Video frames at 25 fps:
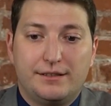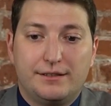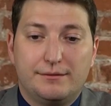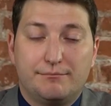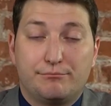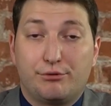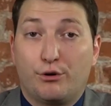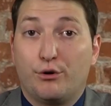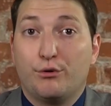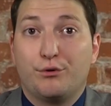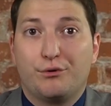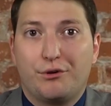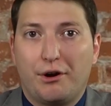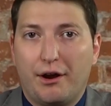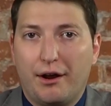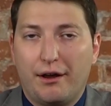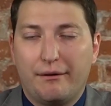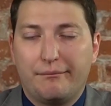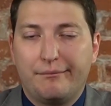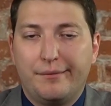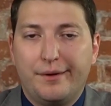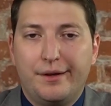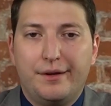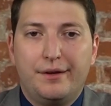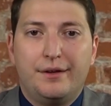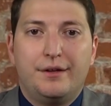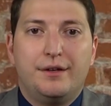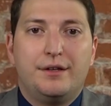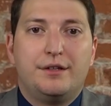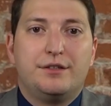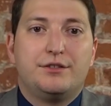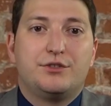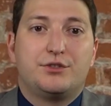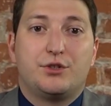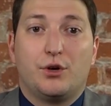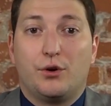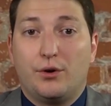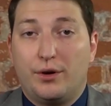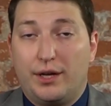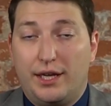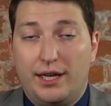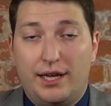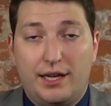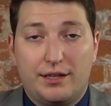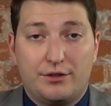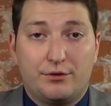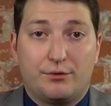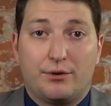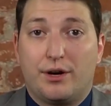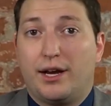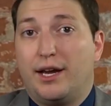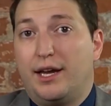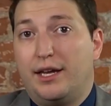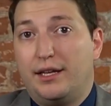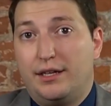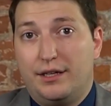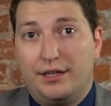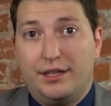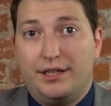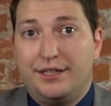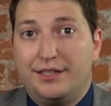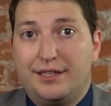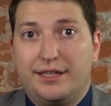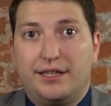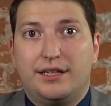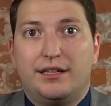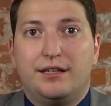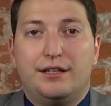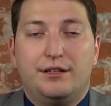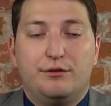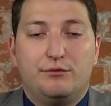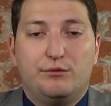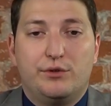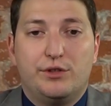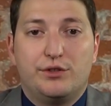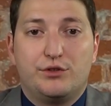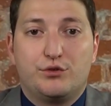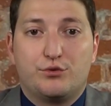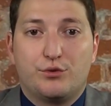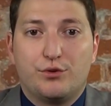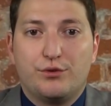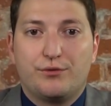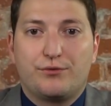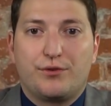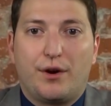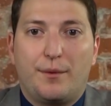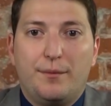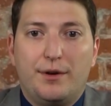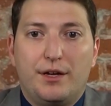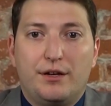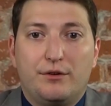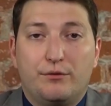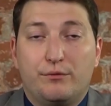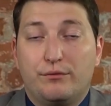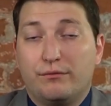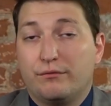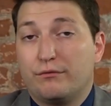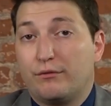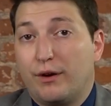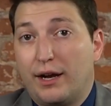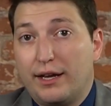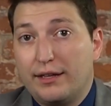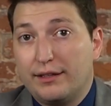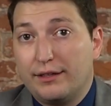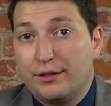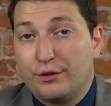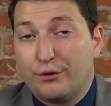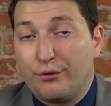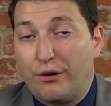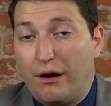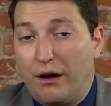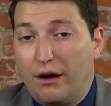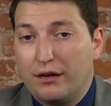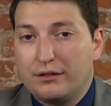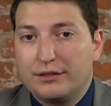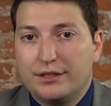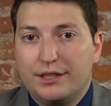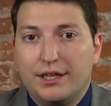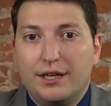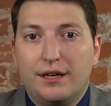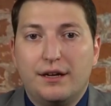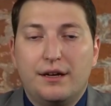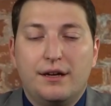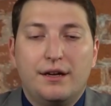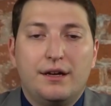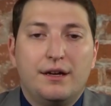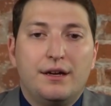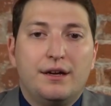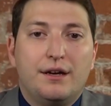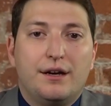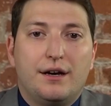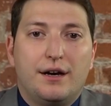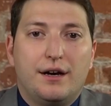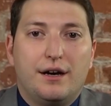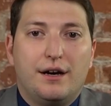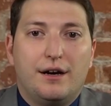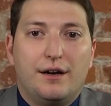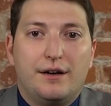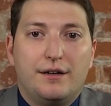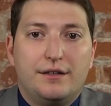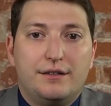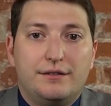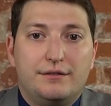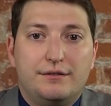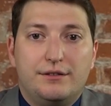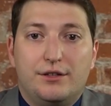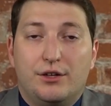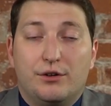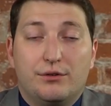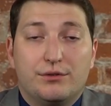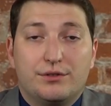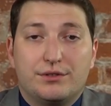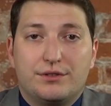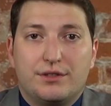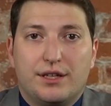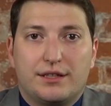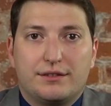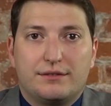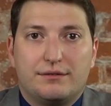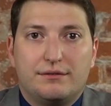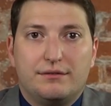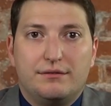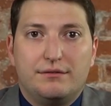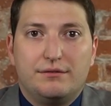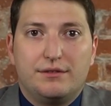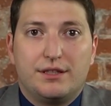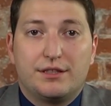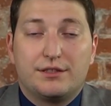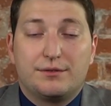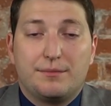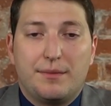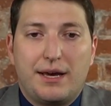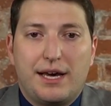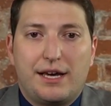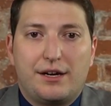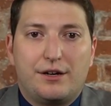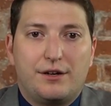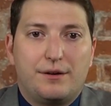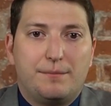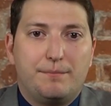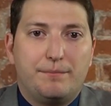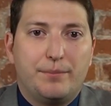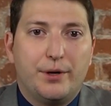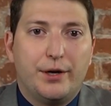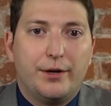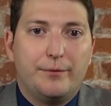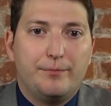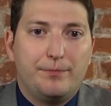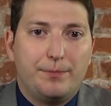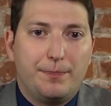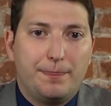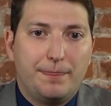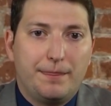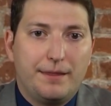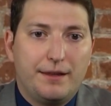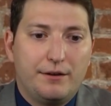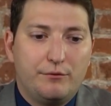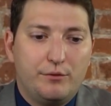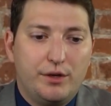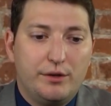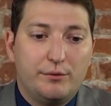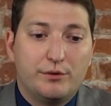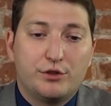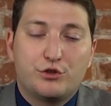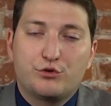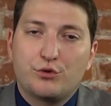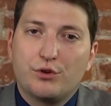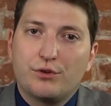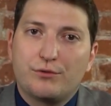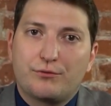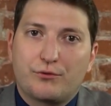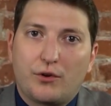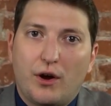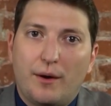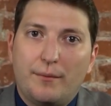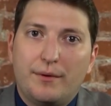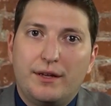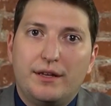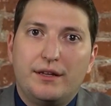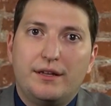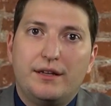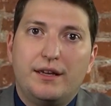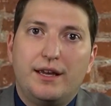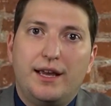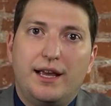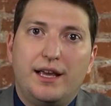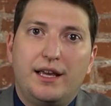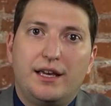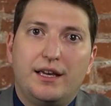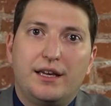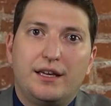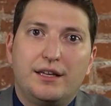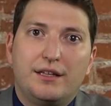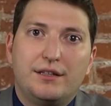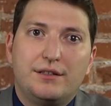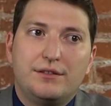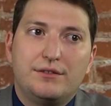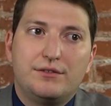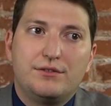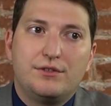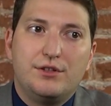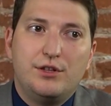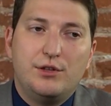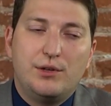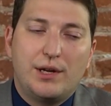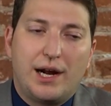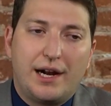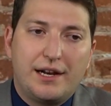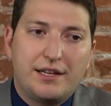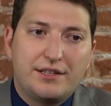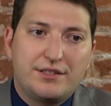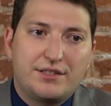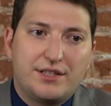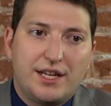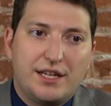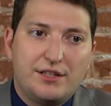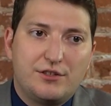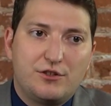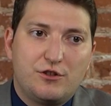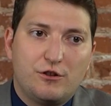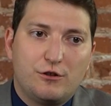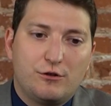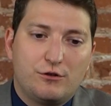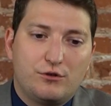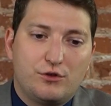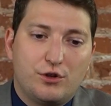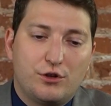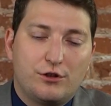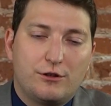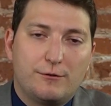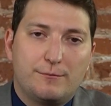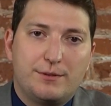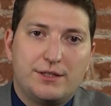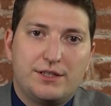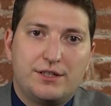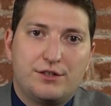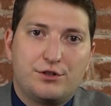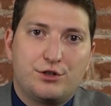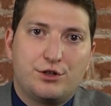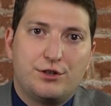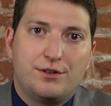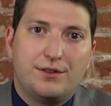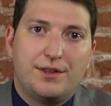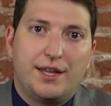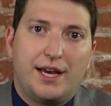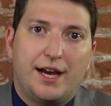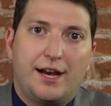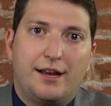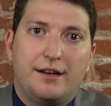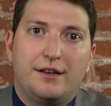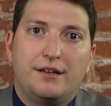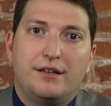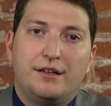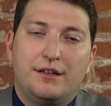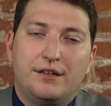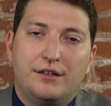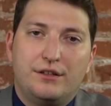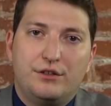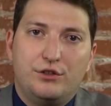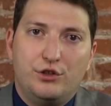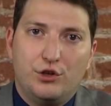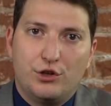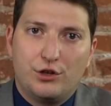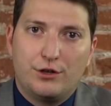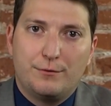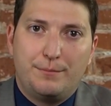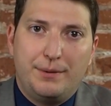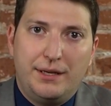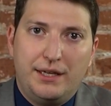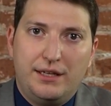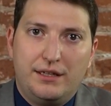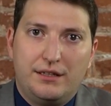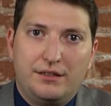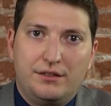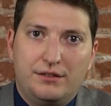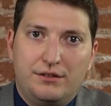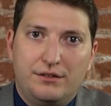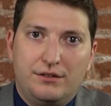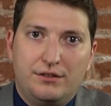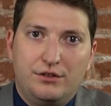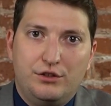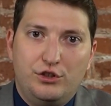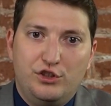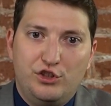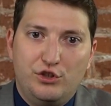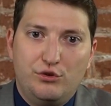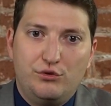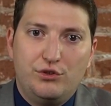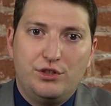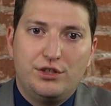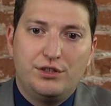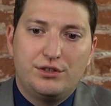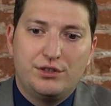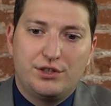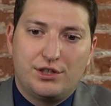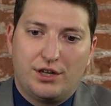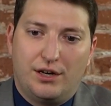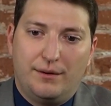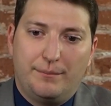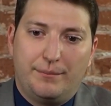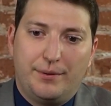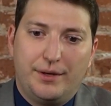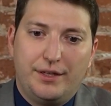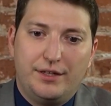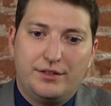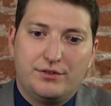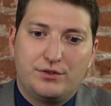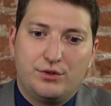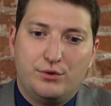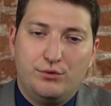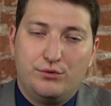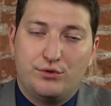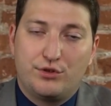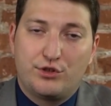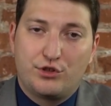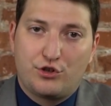program. So he had the right, and he did. He withdrew from it, rightly or wrongly. Doesn't matter. But we withdrew from it, and the United States took the position that European Union companies who